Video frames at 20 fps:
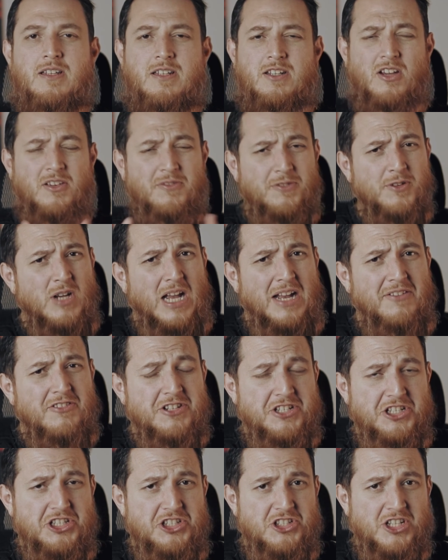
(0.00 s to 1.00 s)
Now, if you have a
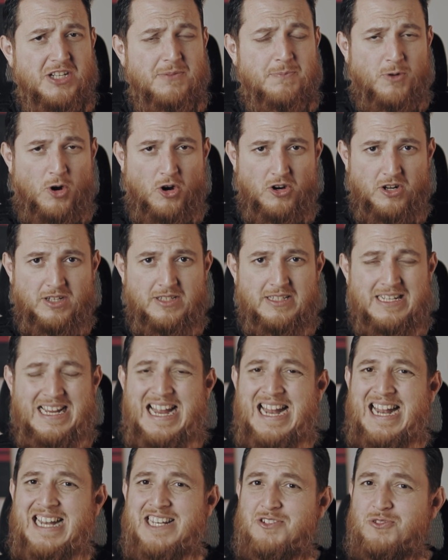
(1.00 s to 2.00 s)
digital product
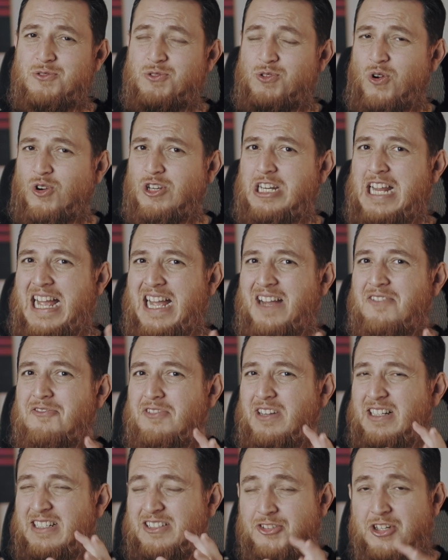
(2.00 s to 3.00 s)
and you don't have
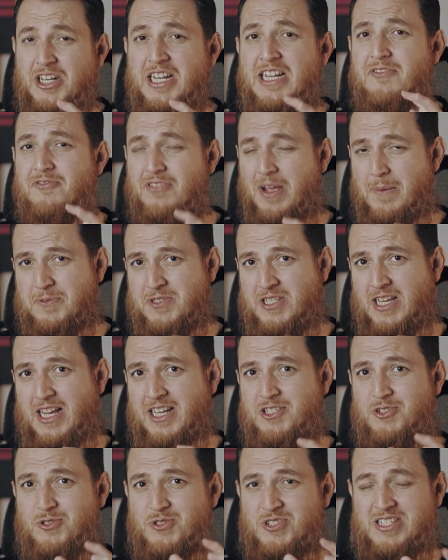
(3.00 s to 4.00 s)
a great
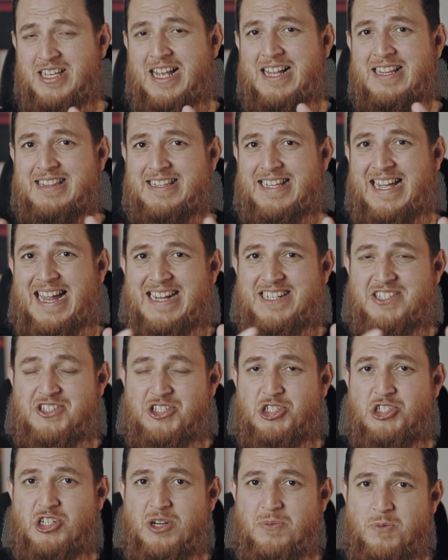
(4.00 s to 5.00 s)
website to sell that
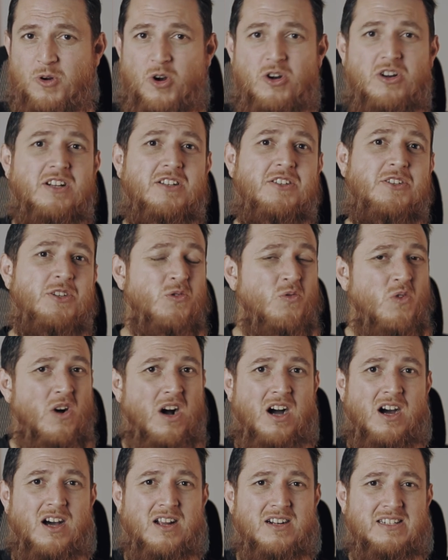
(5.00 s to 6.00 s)
digital product, you
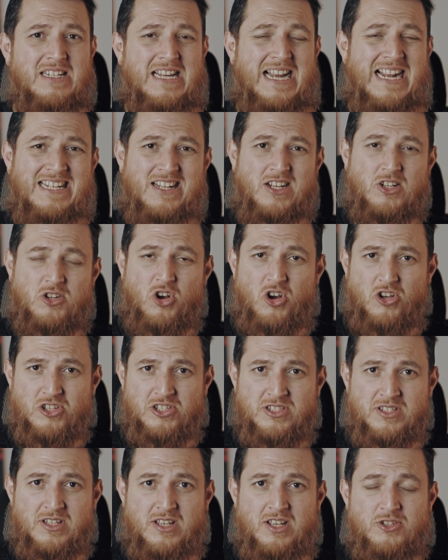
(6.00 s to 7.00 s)
are at a
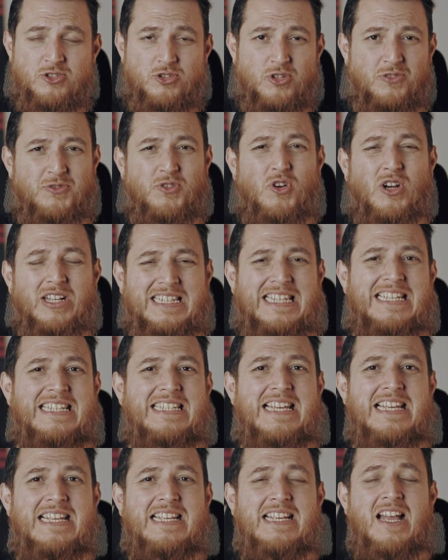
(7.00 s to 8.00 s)
loss. So if you are
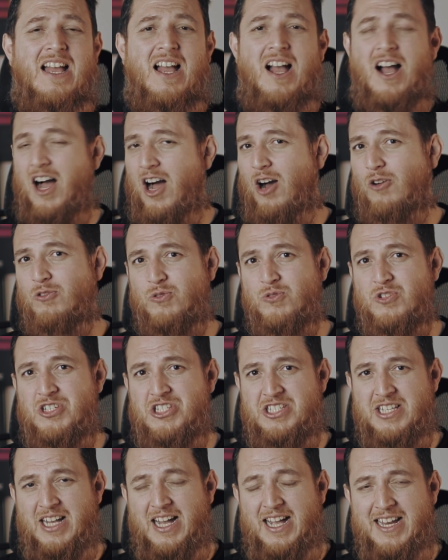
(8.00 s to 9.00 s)
thinking how to
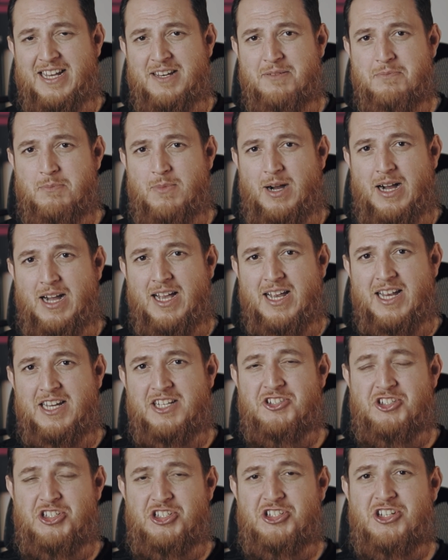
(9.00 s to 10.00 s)
design my
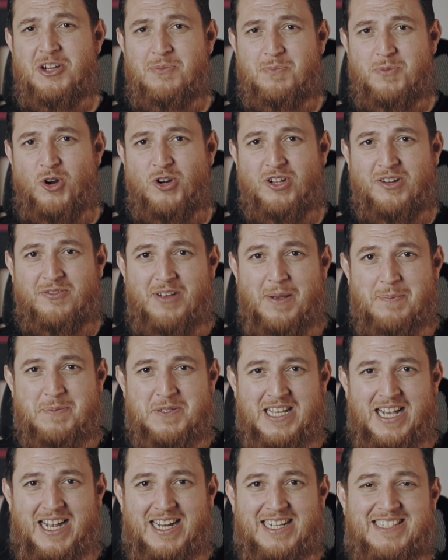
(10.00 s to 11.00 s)
digital product
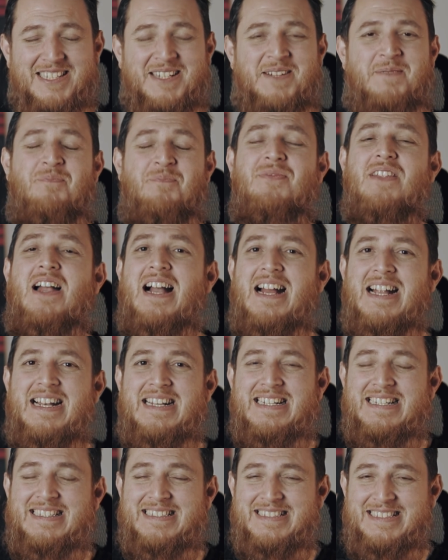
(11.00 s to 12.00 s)
website,
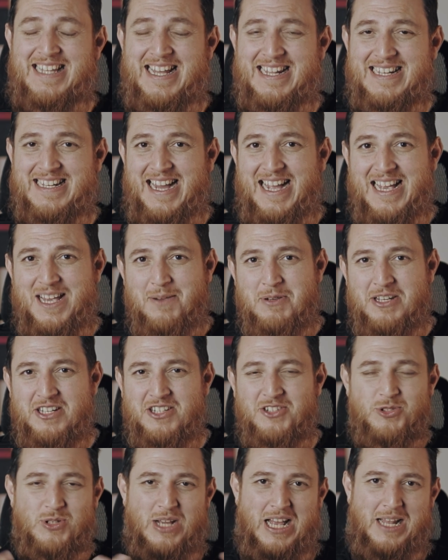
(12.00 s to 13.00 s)
and then I am
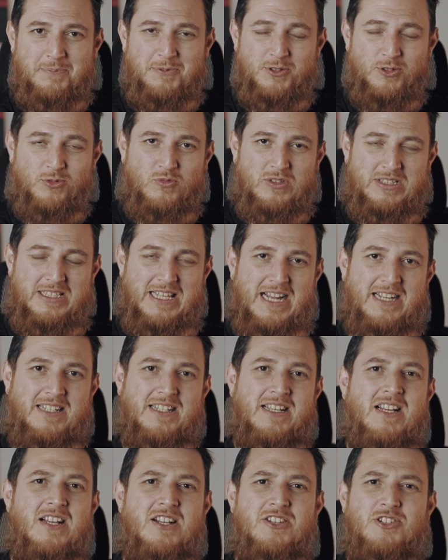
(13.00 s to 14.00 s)
here to help you with that.
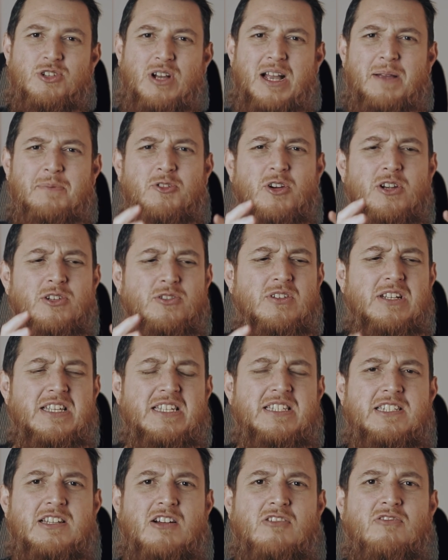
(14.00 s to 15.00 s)
So I'm going to
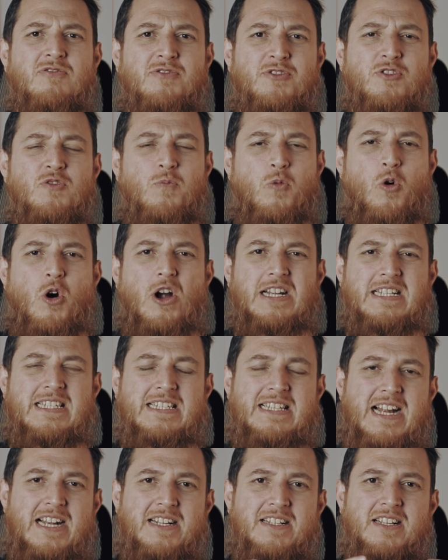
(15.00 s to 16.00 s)
list down a few points
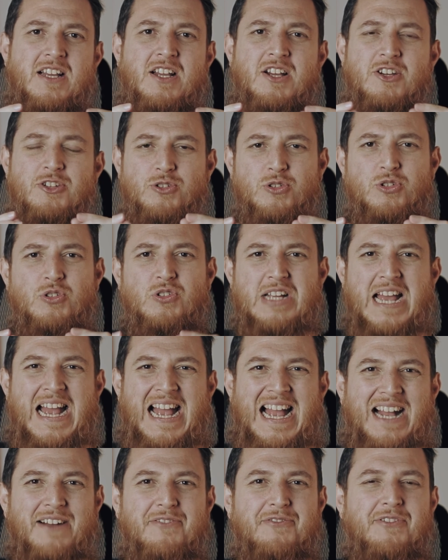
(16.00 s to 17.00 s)
that you should
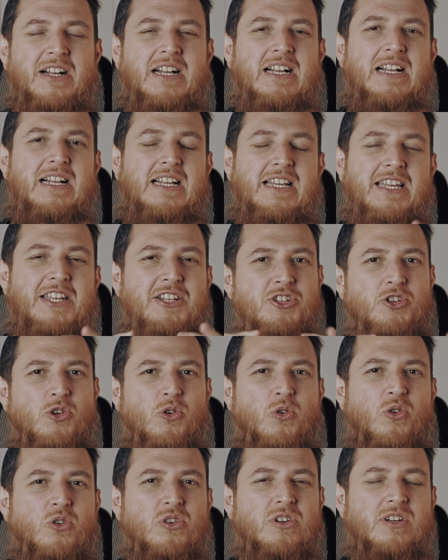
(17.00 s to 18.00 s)
have in
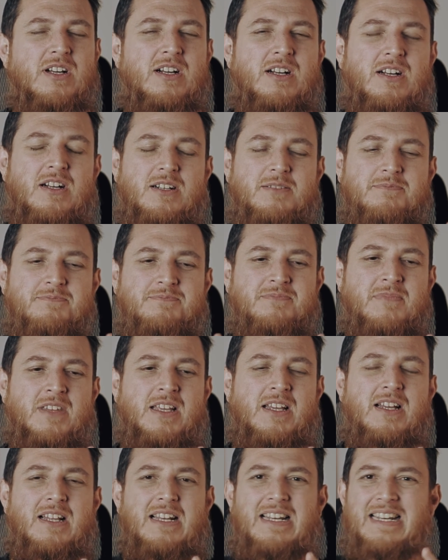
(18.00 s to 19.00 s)
your
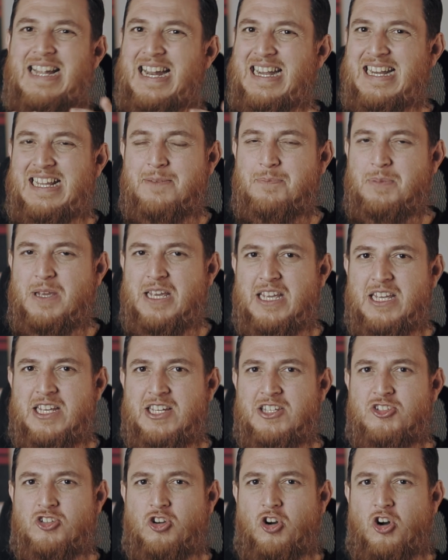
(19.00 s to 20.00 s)
landing
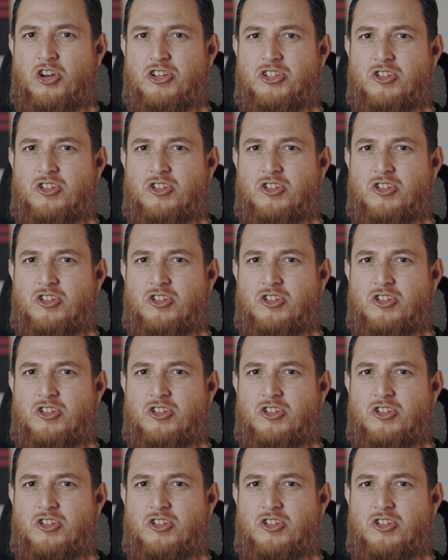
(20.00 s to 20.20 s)
page or